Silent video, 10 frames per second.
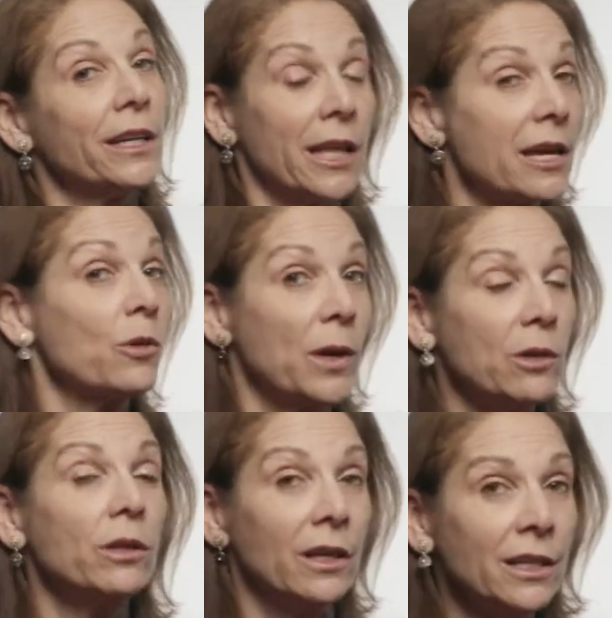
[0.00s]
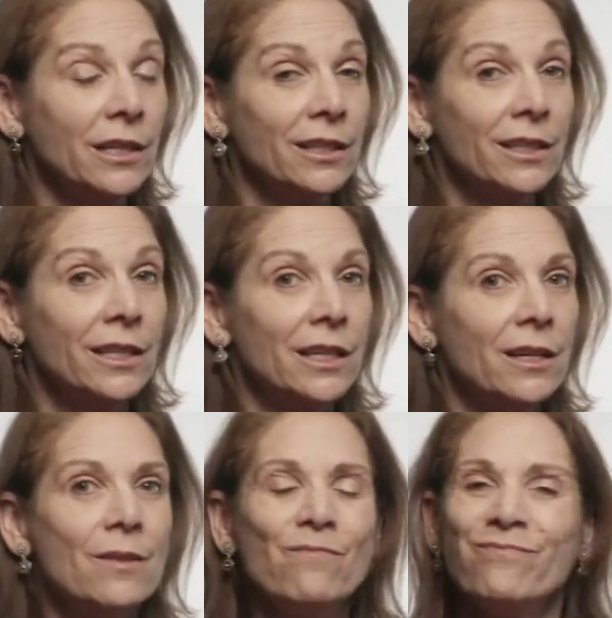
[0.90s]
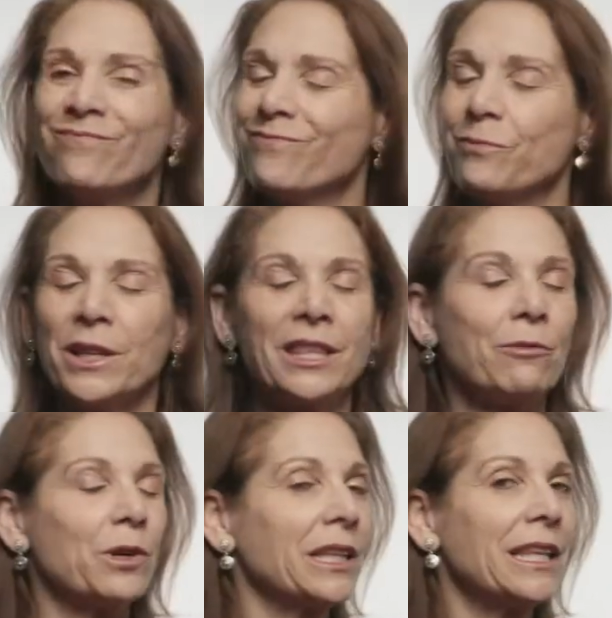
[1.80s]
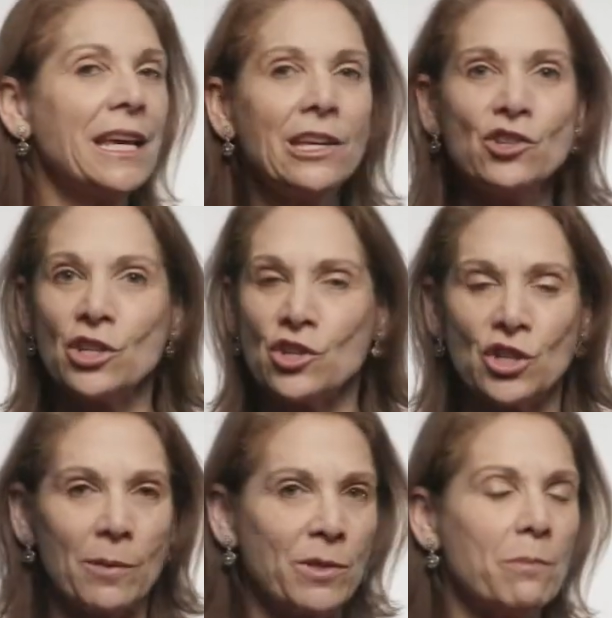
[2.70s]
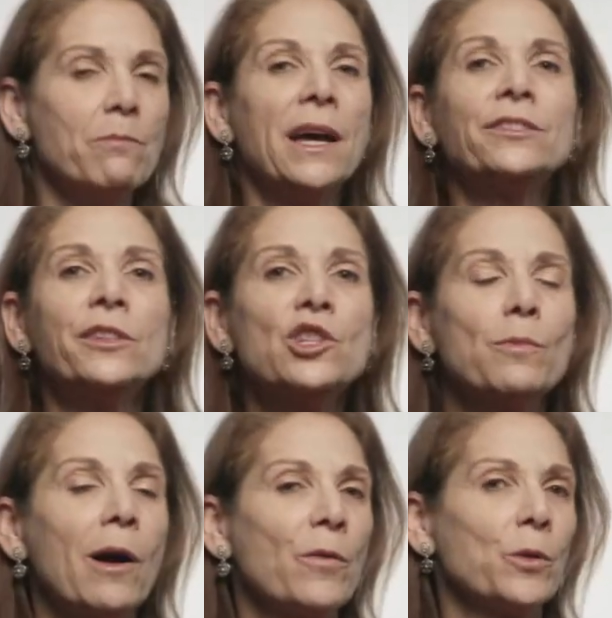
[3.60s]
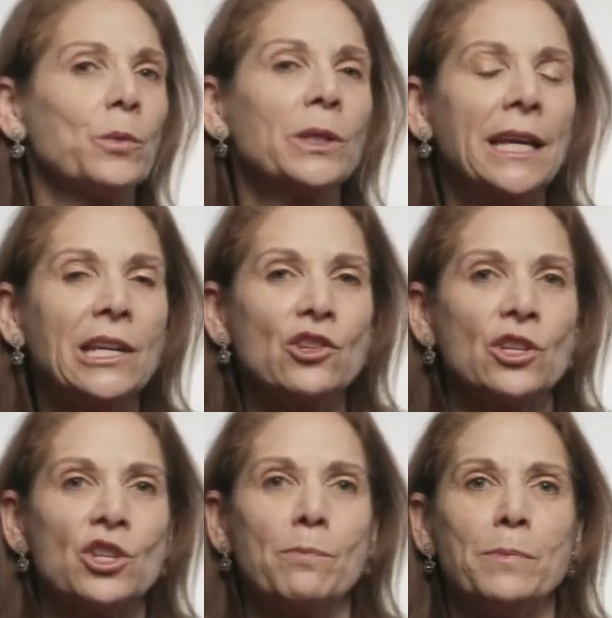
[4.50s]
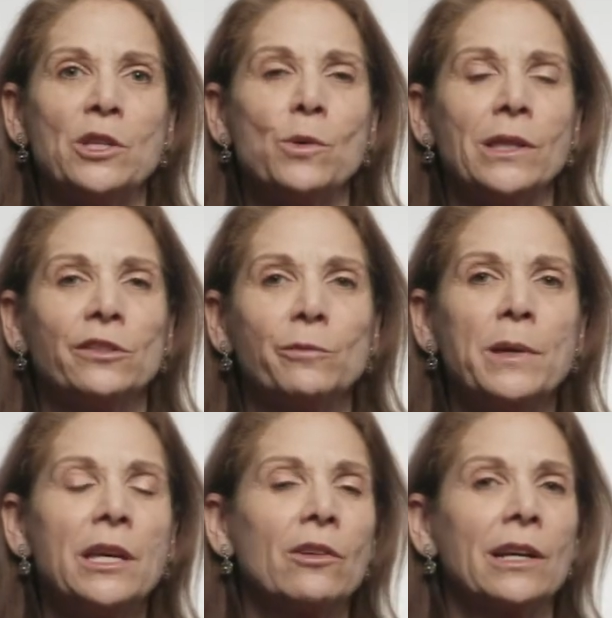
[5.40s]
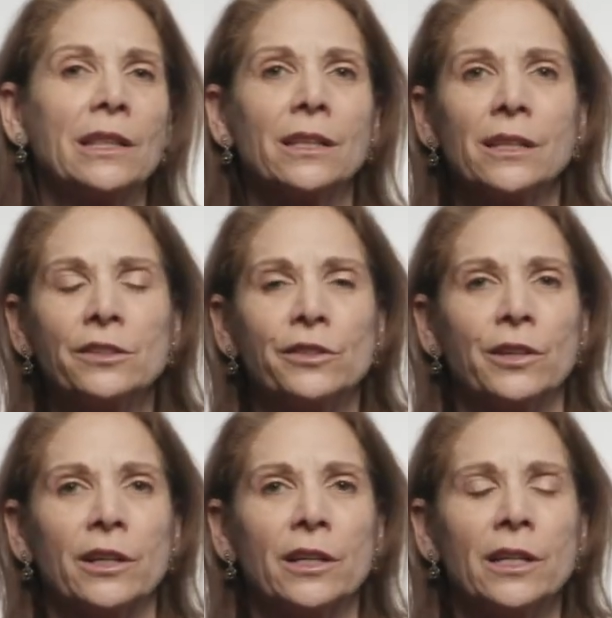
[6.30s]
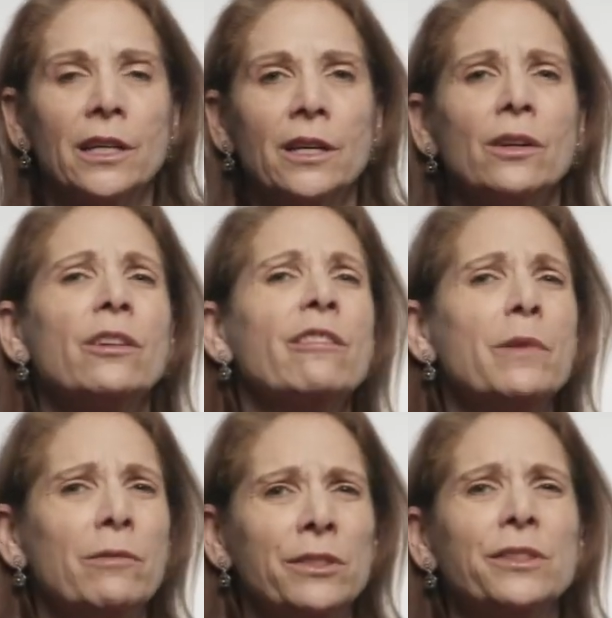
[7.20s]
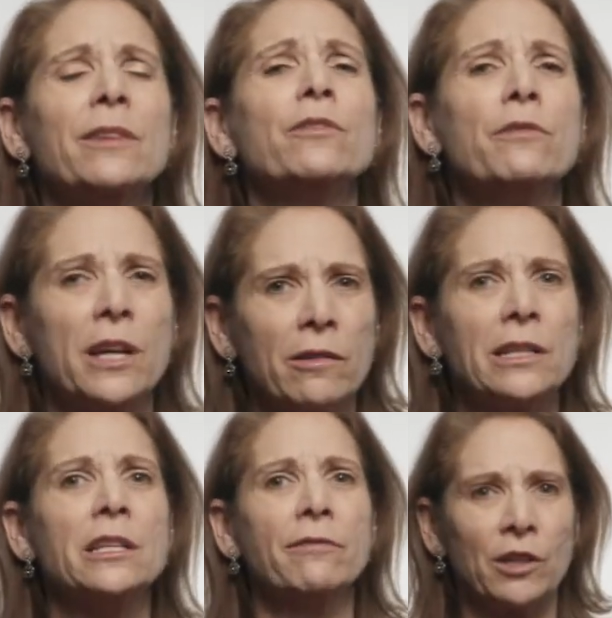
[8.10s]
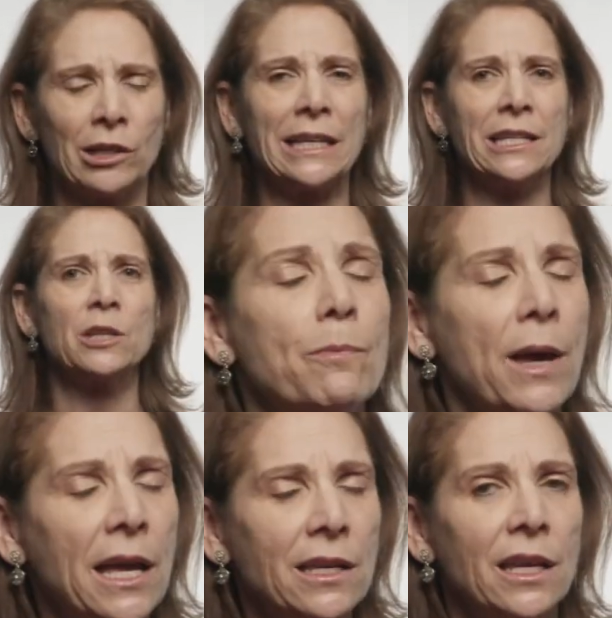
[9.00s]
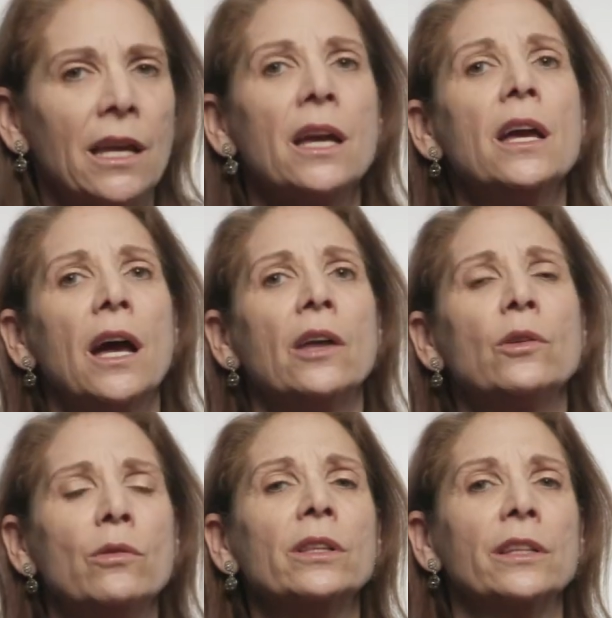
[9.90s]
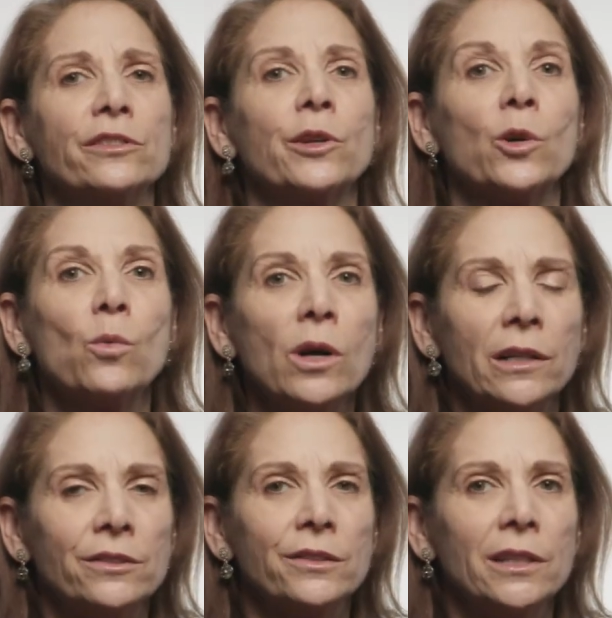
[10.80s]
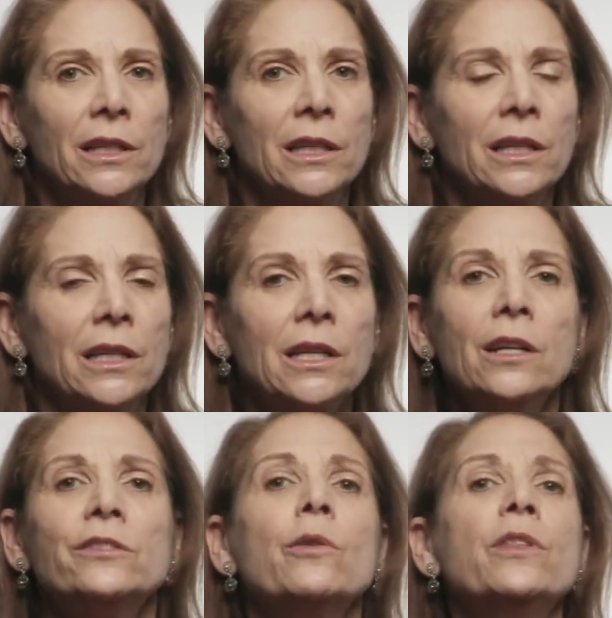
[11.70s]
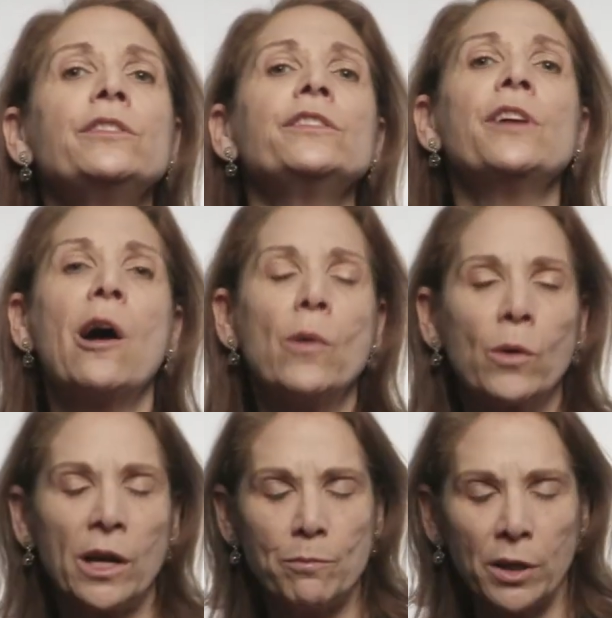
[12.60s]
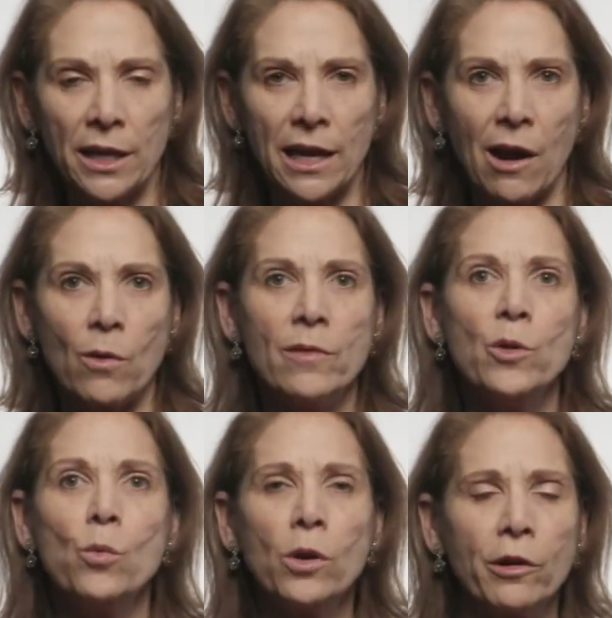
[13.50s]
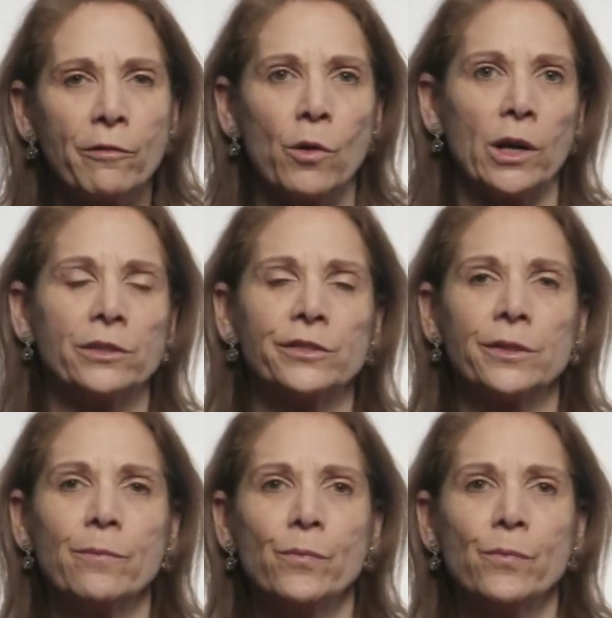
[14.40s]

"I like the way you look." But the relationship, the message about the relationship between the speaker and the listener could have been received very differently, depending on who the listener was. So this is how it can play out in the workforce.